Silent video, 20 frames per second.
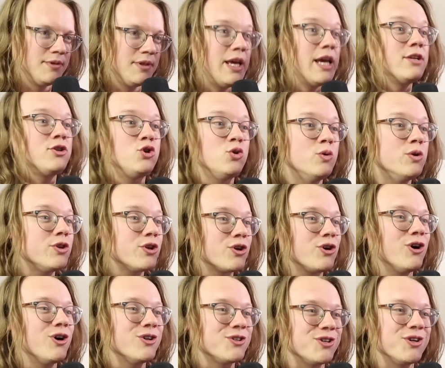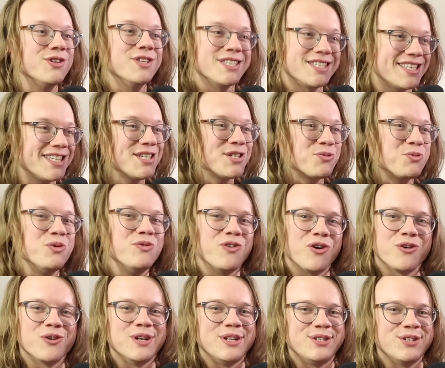Yeah, 2 of the cards on this list we've
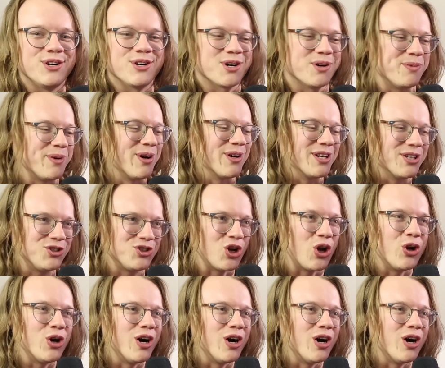already talked about get shut